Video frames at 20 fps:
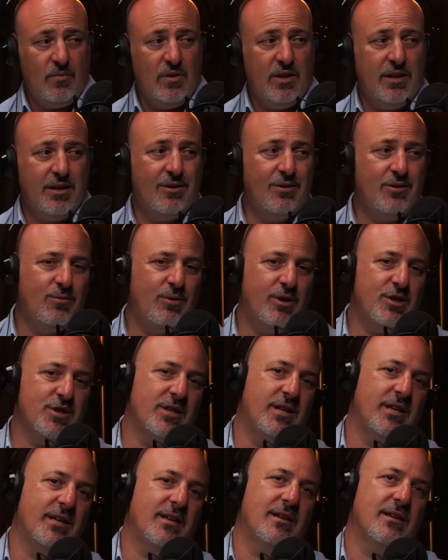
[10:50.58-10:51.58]
Yeah, good
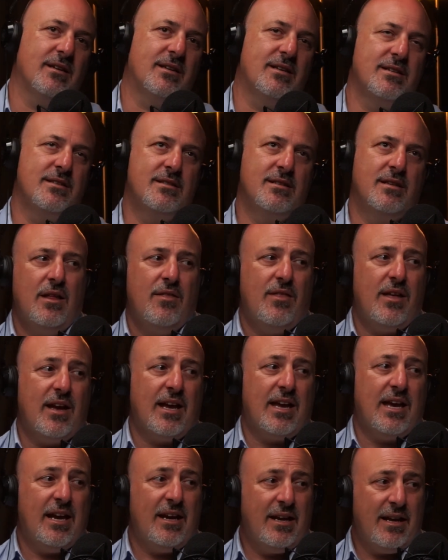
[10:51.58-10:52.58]
question, Nicola, because
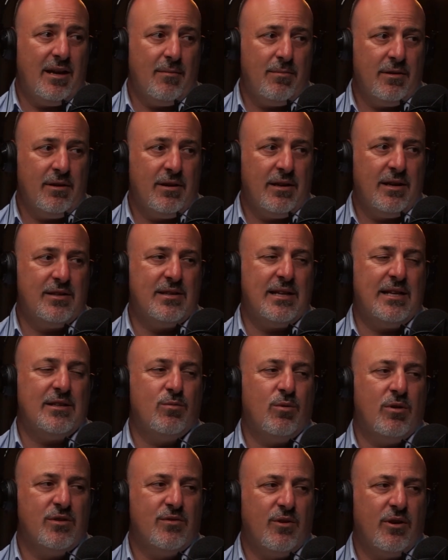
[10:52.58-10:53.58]
that can happen, and that's
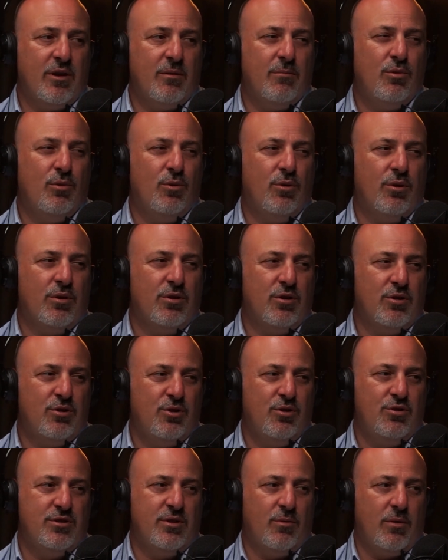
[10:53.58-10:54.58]
where it's very important to
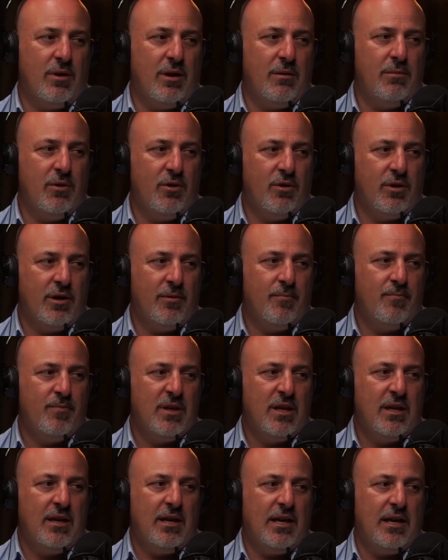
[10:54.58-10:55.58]
choose the right builder
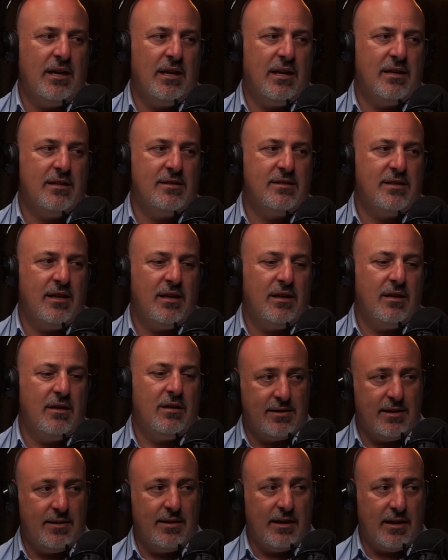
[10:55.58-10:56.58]
and
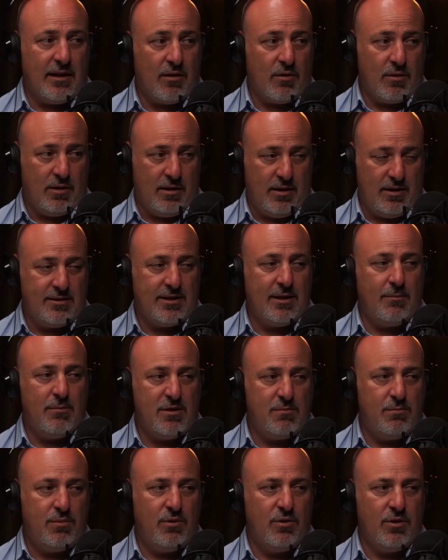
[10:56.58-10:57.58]
understand they are an
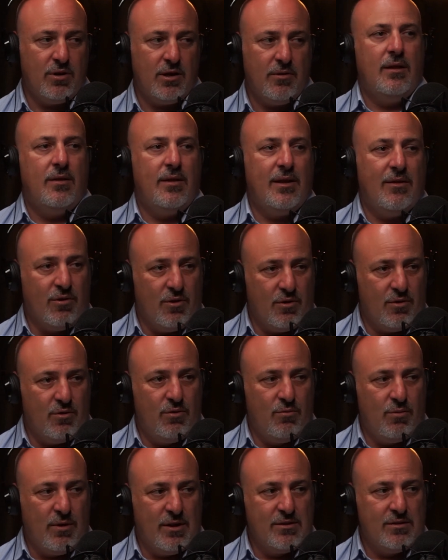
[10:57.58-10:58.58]
established builder, they've got
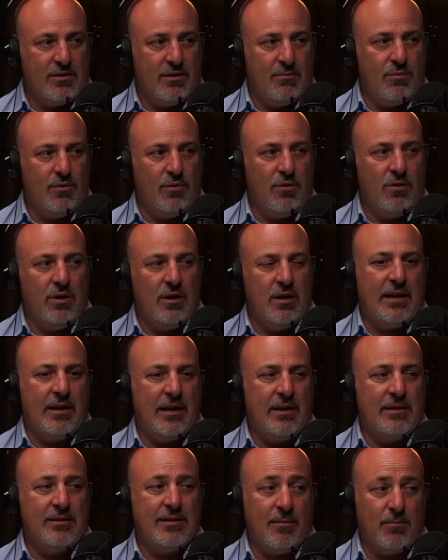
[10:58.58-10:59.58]
good runs on the board,
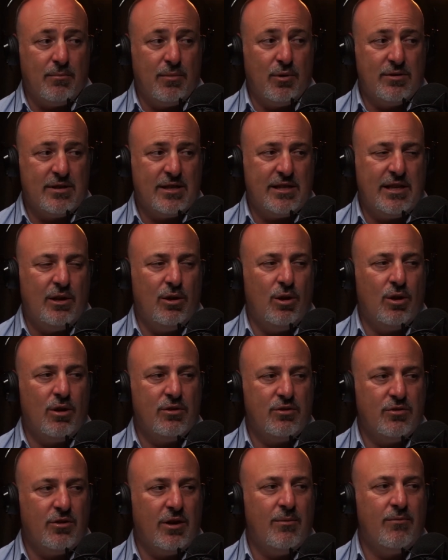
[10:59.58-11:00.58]
and some builders actually lock
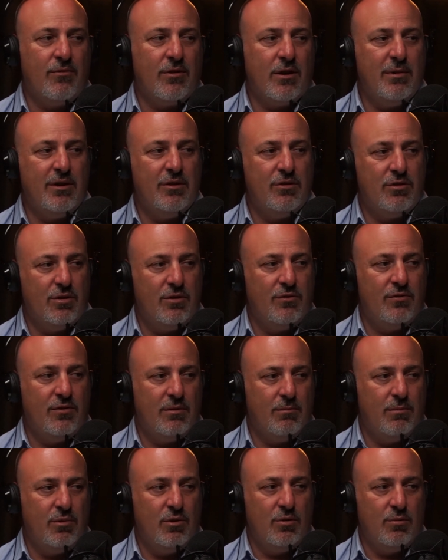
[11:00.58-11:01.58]
a time frame in too for
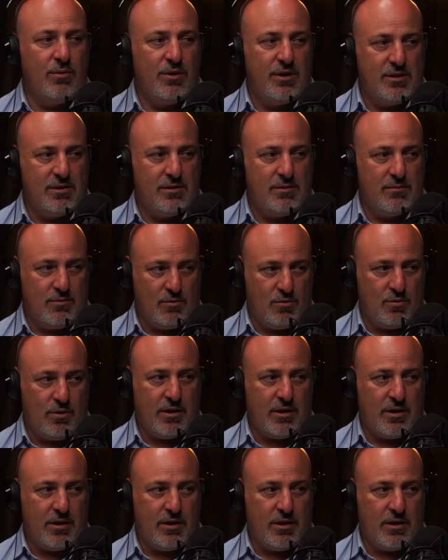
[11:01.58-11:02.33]
the build, which is quite